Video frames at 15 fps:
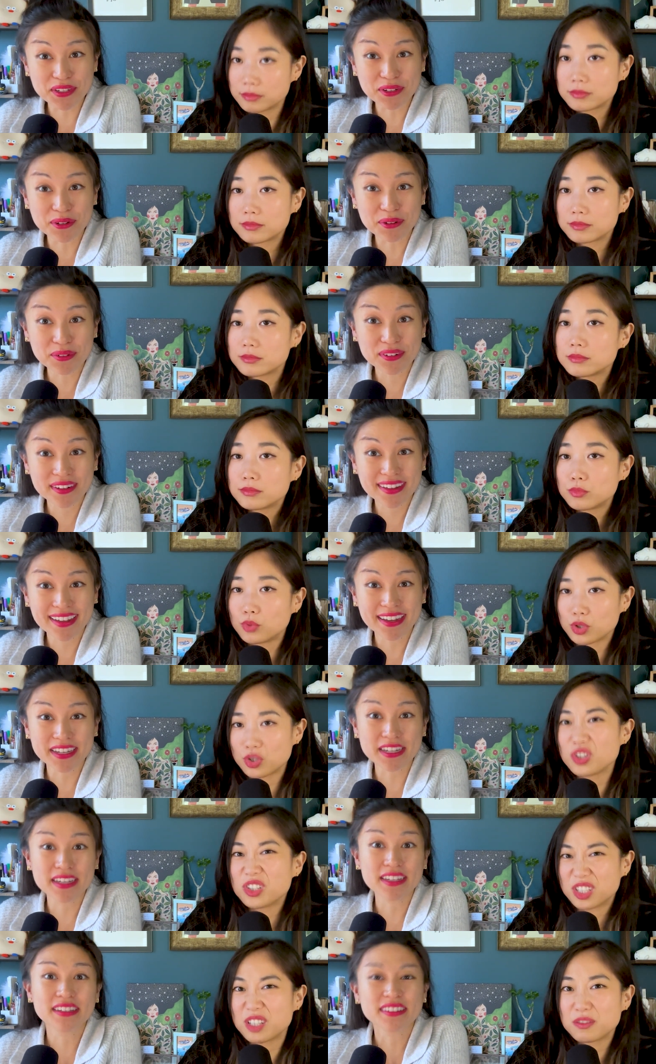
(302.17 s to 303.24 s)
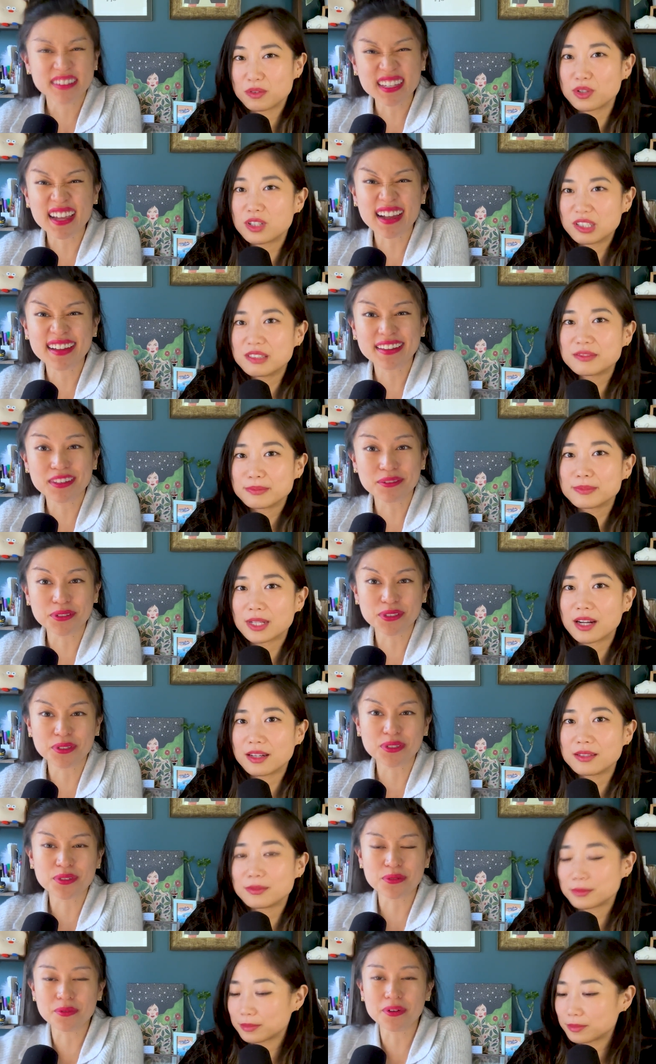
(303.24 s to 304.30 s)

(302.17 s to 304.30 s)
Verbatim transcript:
Speaker 1: you what any, you're looking for. Yeah, the results yeah. you